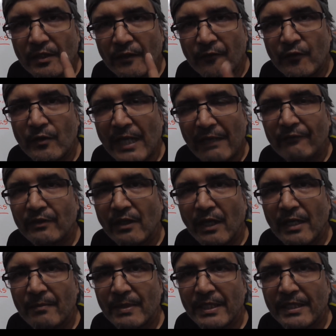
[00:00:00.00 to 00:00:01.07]
if you have
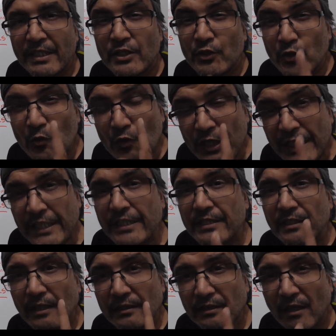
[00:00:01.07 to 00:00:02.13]
diabetes, you
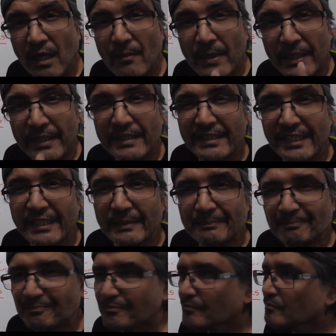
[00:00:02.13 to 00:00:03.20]
need a diabetic
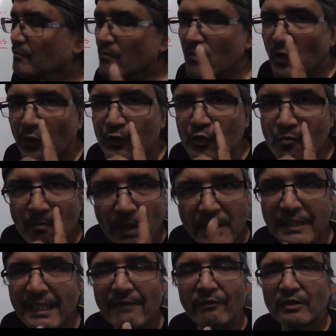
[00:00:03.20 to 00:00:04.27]
team. You
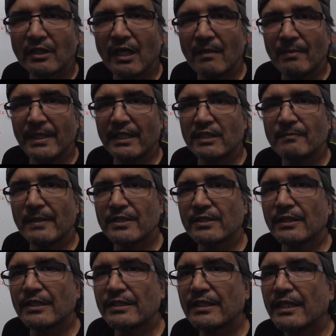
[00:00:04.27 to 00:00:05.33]
must have a diabetic
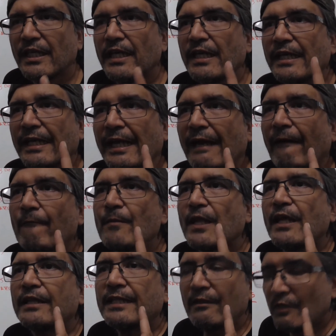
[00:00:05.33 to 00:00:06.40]
specialist. Now,
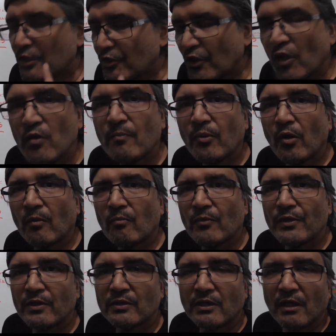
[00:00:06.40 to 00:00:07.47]
there is no problem
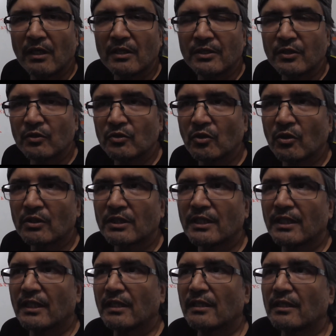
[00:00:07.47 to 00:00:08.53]
with your, do your
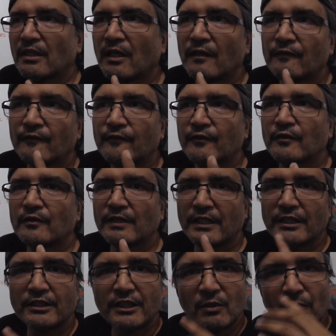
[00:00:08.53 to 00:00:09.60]
doctor going through
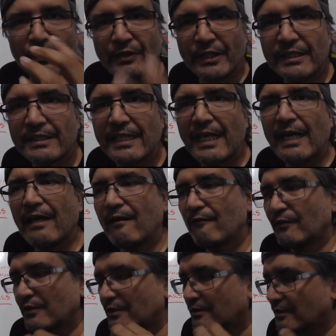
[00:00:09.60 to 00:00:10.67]
initially what you need to
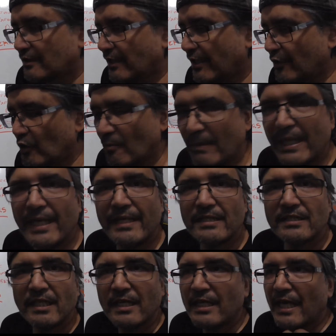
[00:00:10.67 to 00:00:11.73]
have and getting your
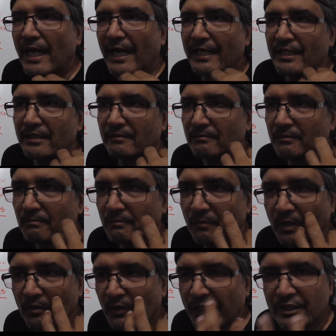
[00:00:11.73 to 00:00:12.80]
meds and
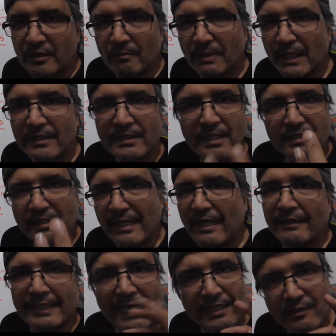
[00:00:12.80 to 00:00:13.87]
arranging blood tests and
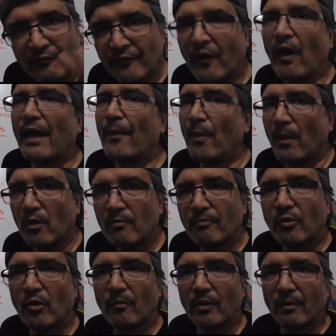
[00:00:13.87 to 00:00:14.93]
that. That's fine, no
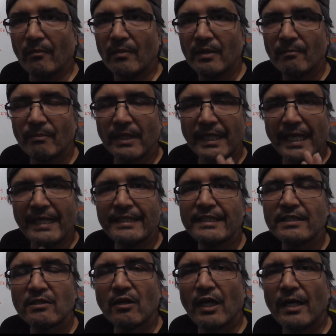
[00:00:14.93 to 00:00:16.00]
problem. But
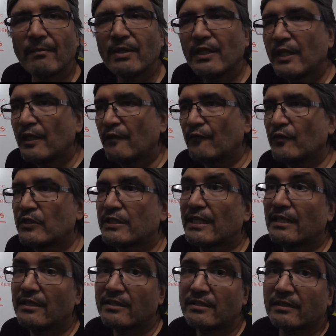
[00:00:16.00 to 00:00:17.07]
anytime if you
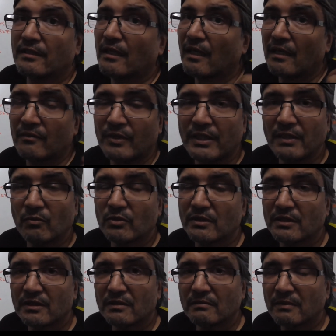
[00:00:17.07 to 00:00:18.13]
say, listen, I really want
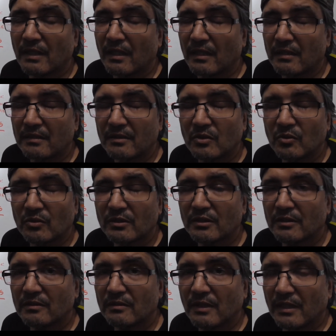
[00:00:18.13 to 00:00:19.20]
to uh, talk
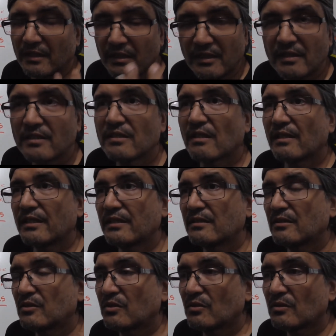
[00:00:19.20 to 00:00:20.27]
to a nurse, I need
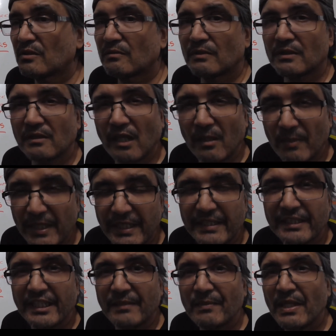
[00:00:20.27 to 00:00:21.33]
to talk to a
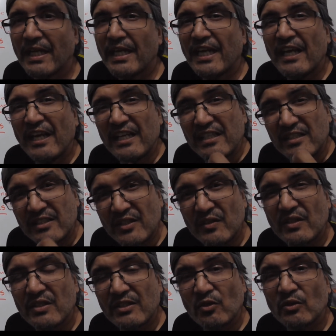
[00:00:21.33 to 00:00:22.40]
diabetic team,
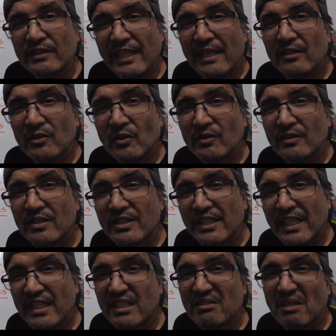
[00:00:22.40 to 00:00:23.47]
soon as the, that doctor
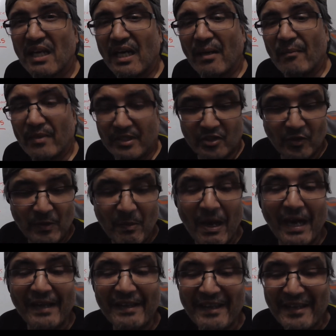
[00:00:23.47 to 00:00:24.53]
says, um, sorry,
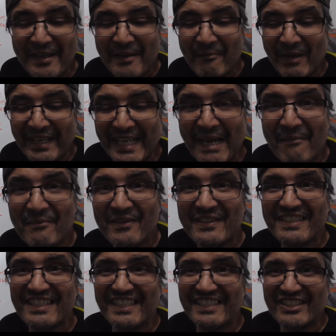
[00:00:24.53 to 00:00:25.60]
my, my camera
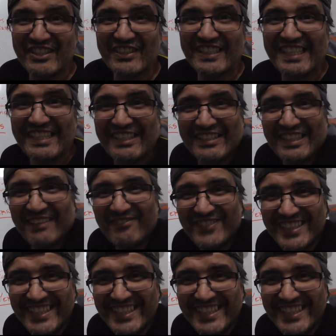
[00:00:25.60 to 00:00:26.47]
is jerking because I'm,